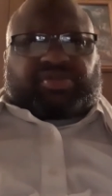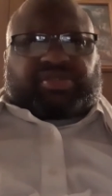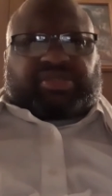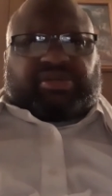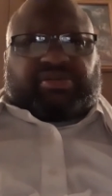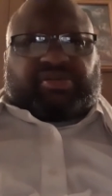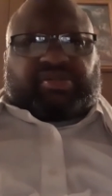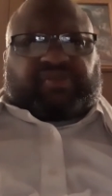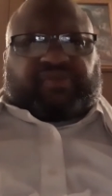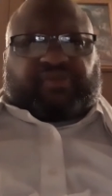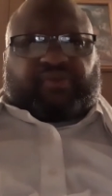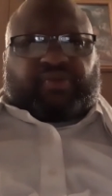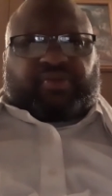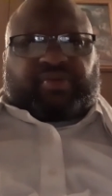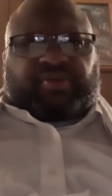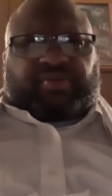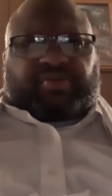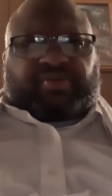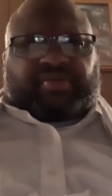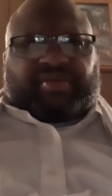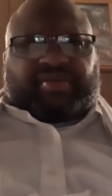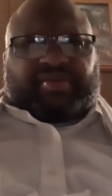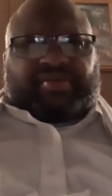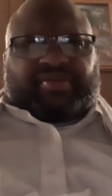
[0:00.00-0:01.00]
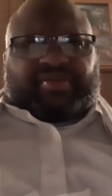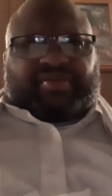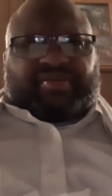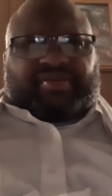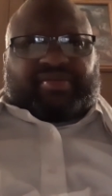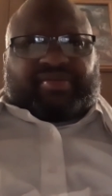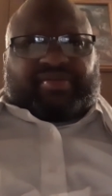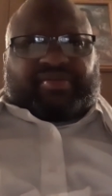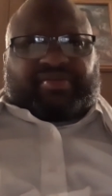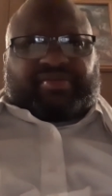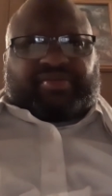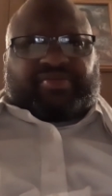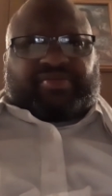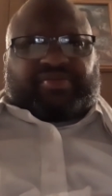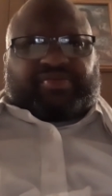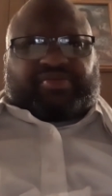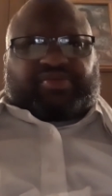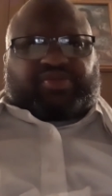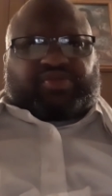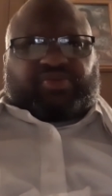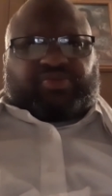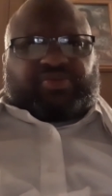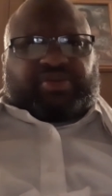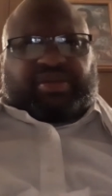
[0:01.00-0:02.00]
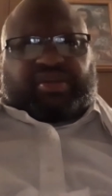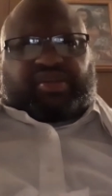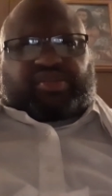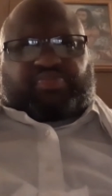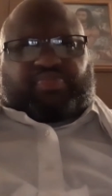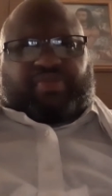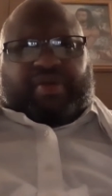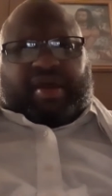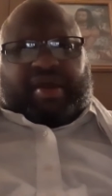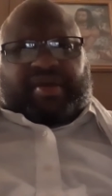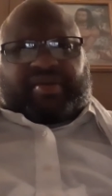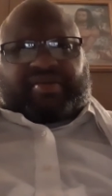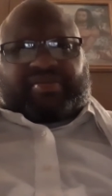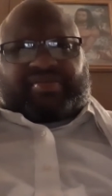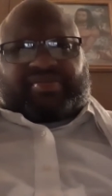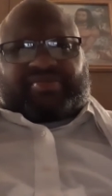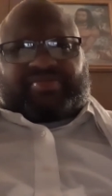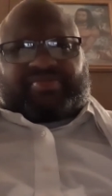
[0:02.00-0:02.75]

Series for you. You know, the two years prior.